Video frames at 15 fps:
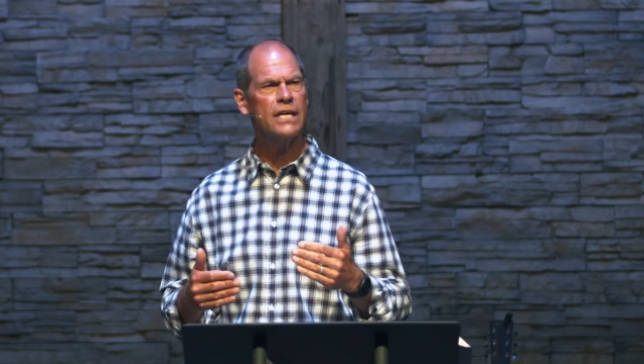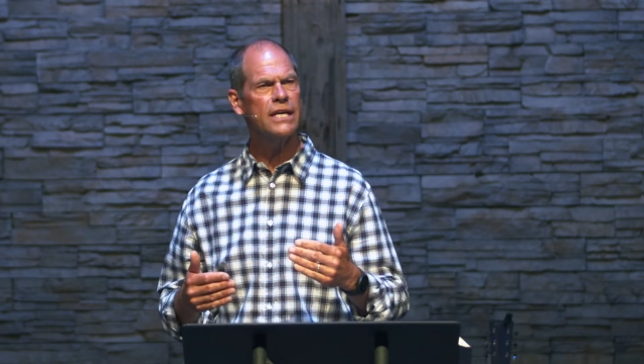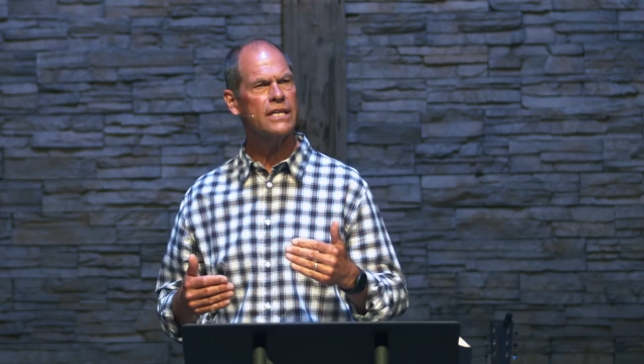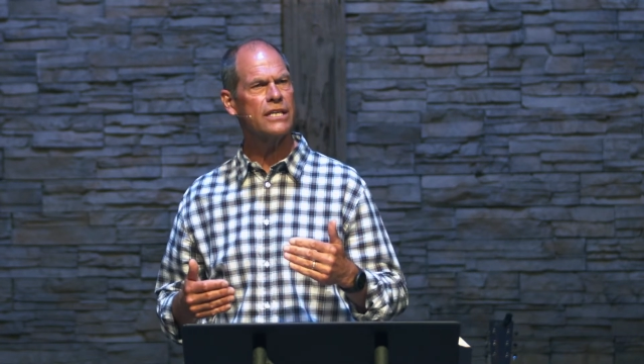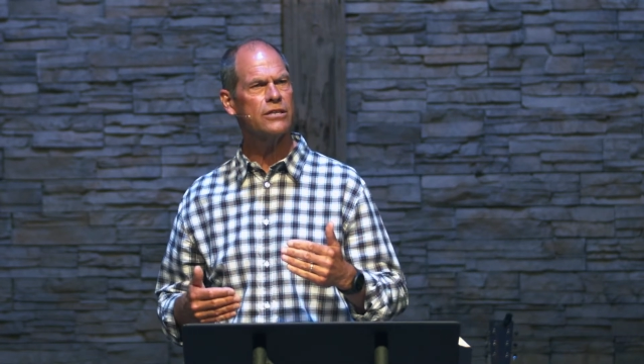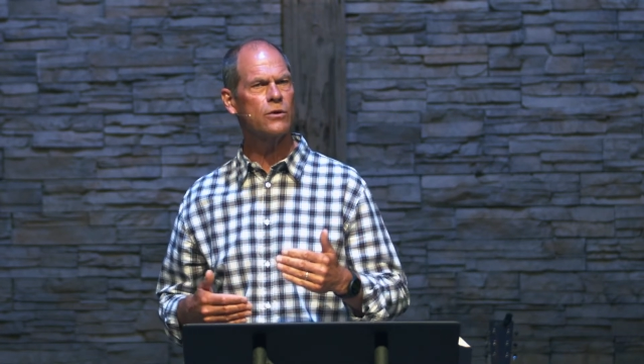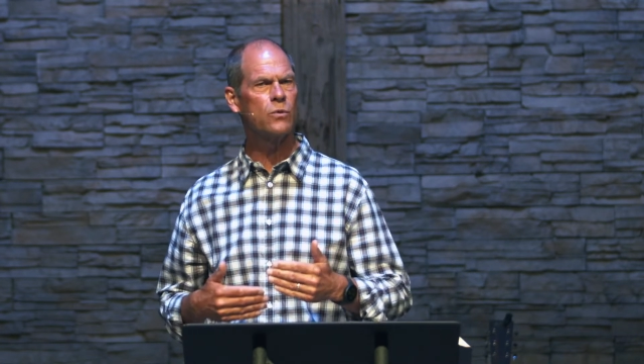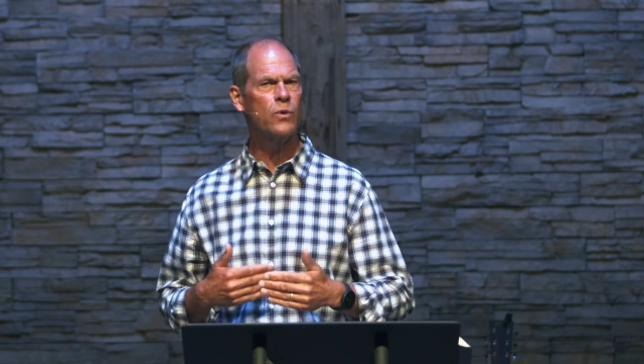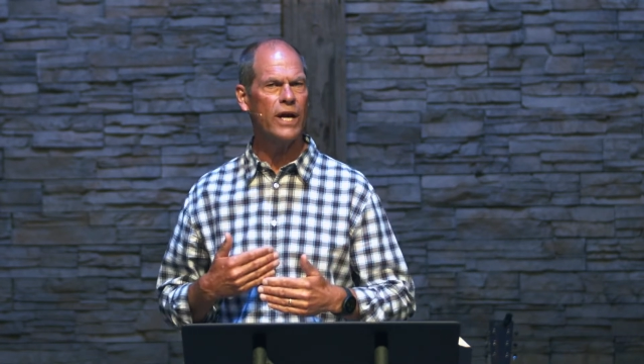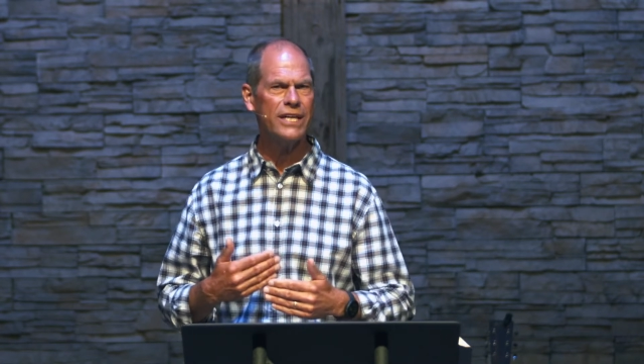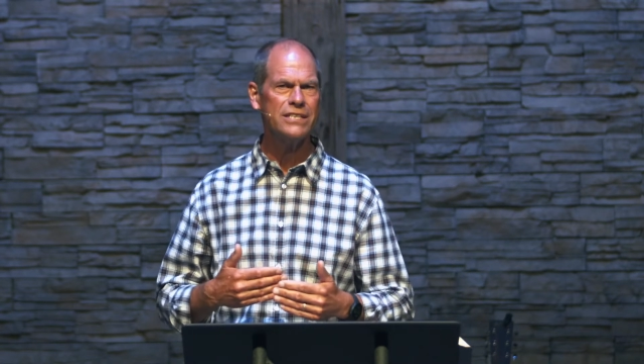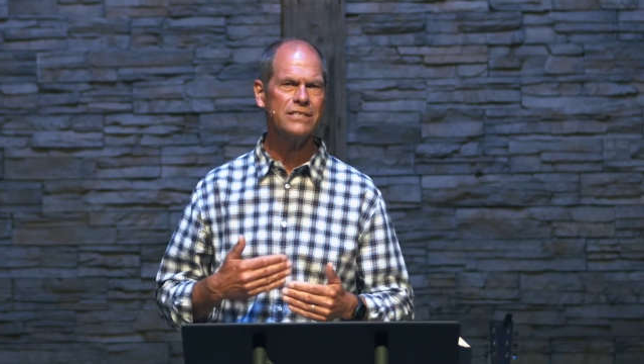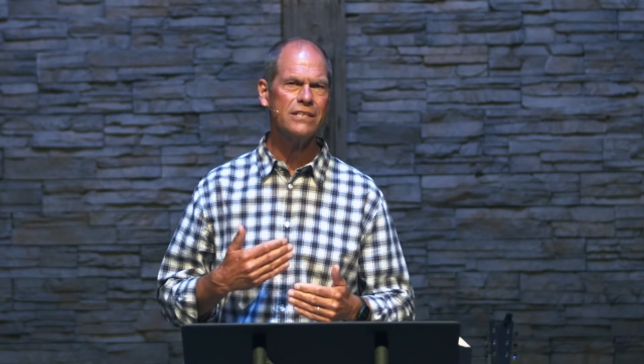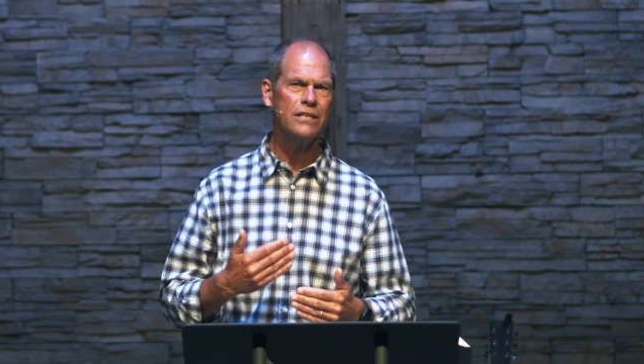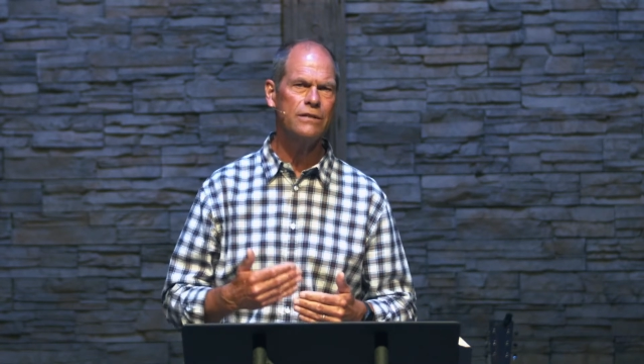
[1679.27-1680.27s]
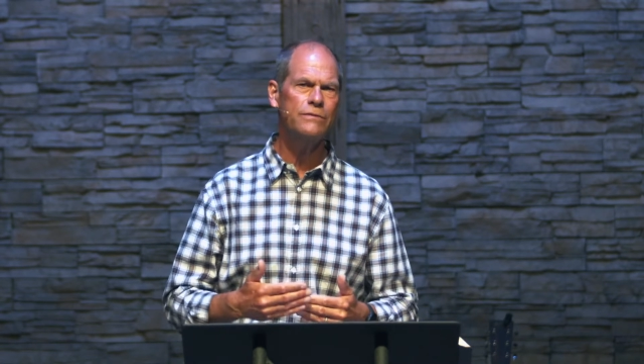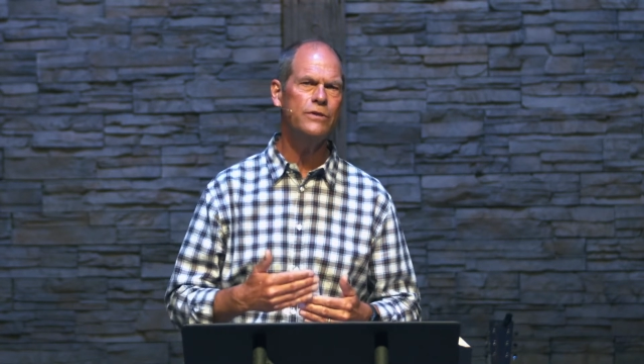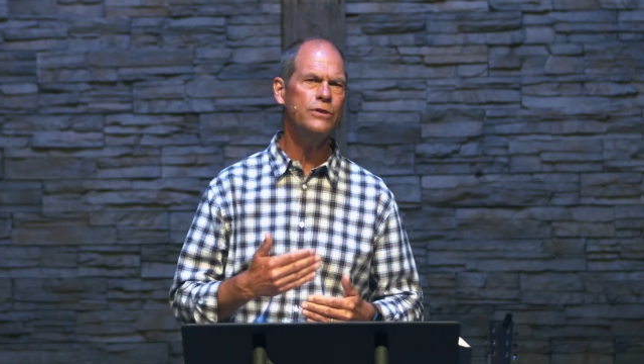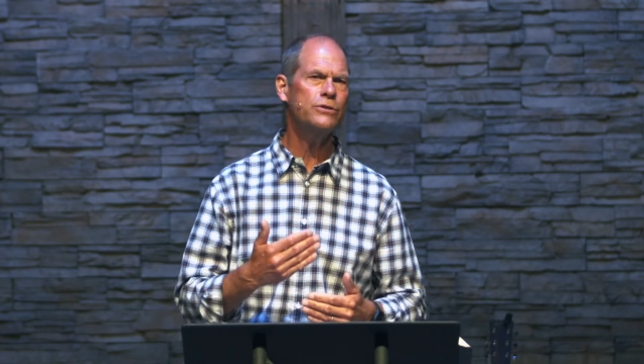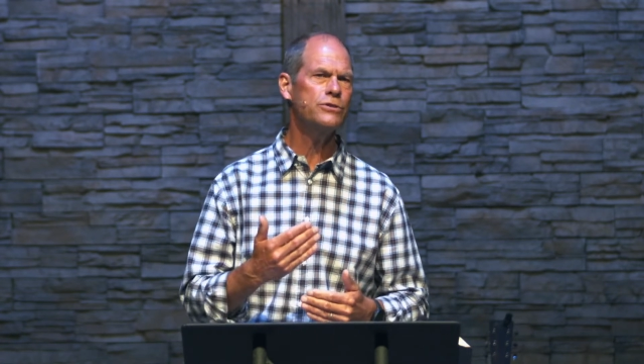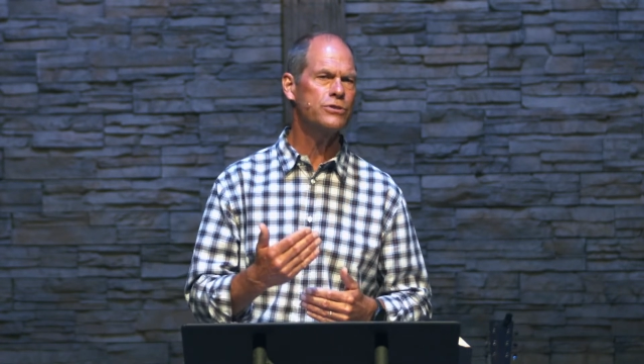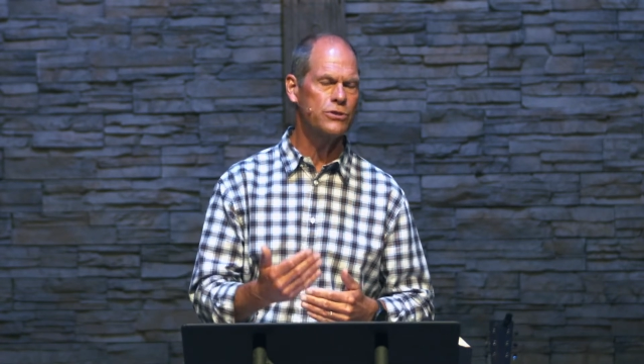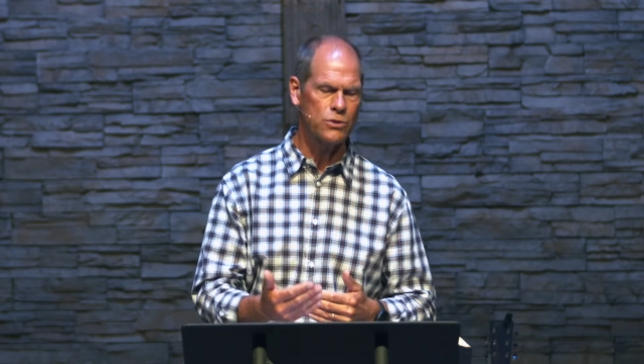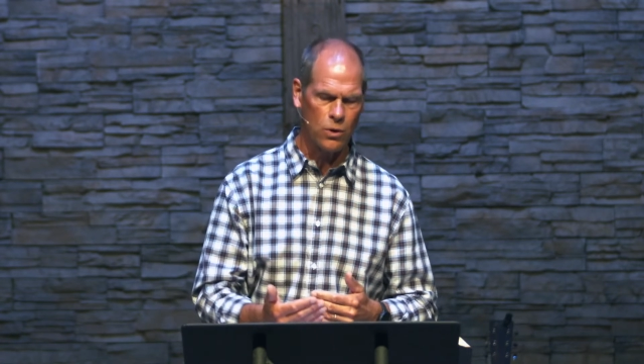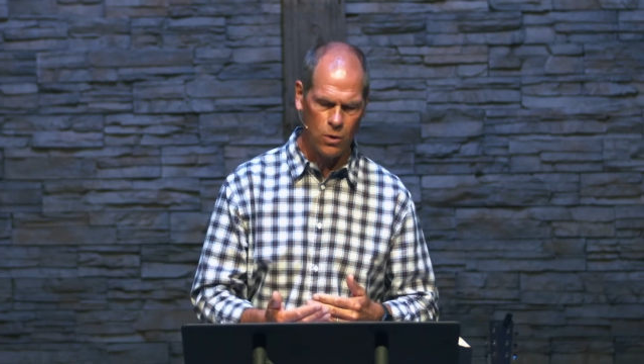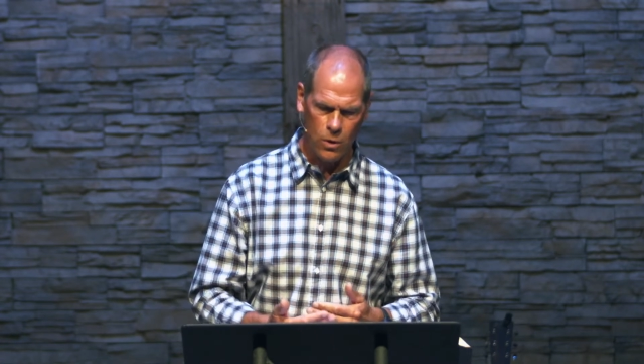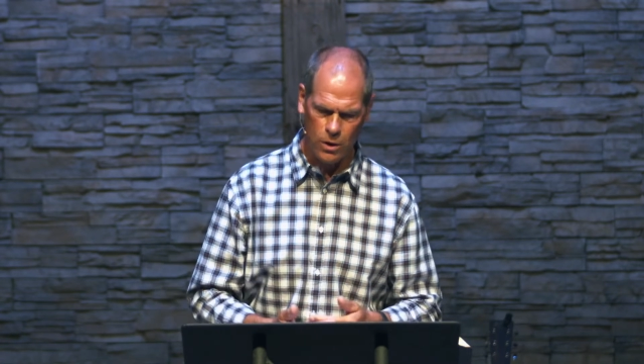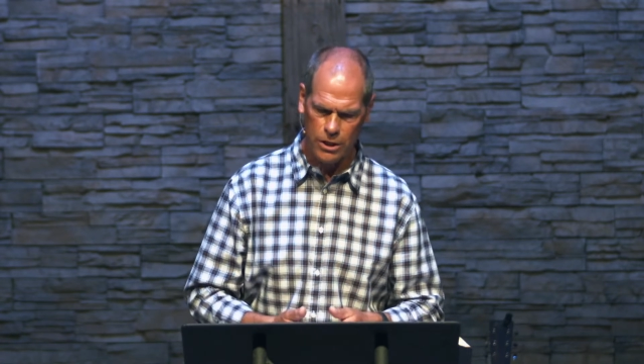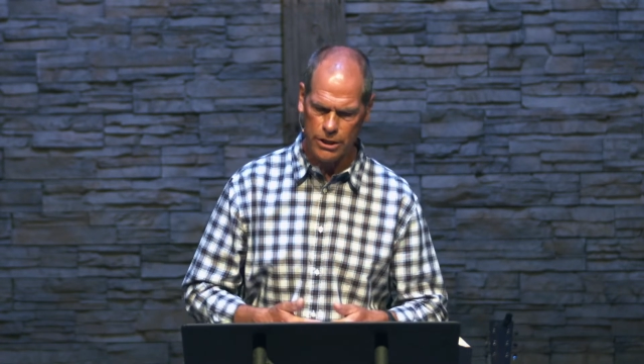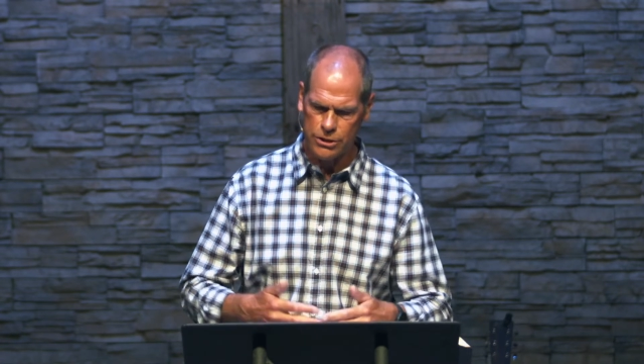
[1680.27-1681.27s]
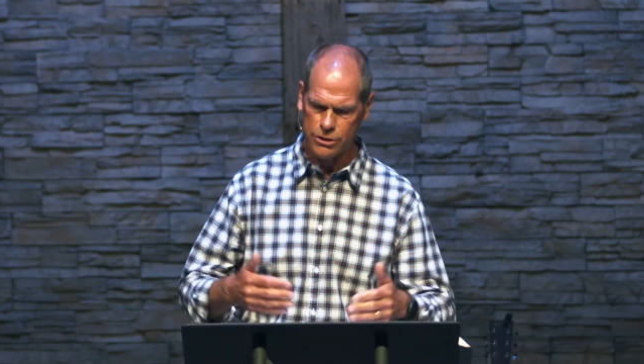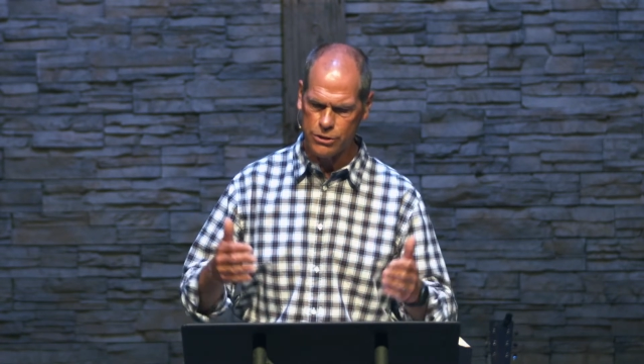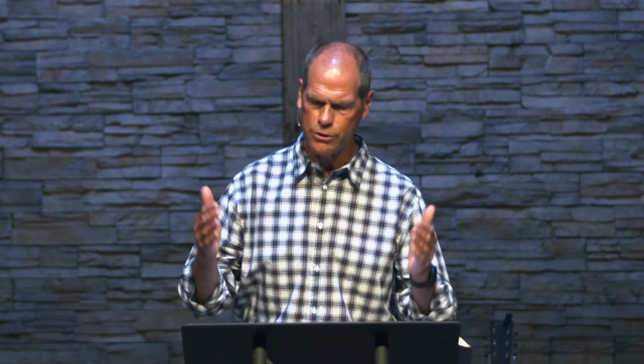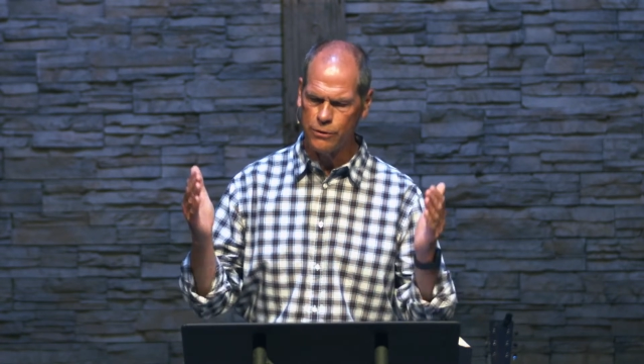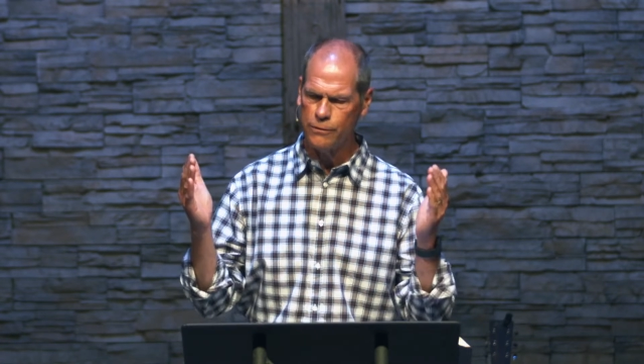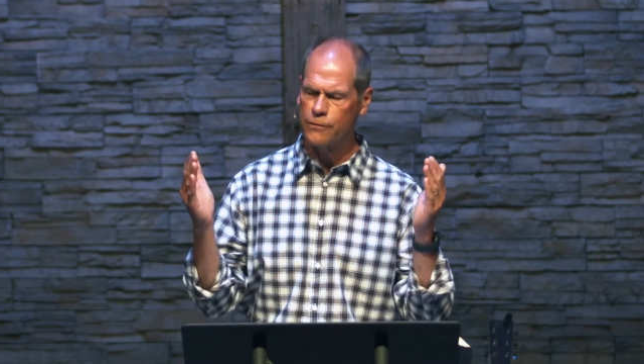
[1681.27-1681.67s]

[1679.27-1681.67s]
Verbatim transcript: that the rest of your soul is too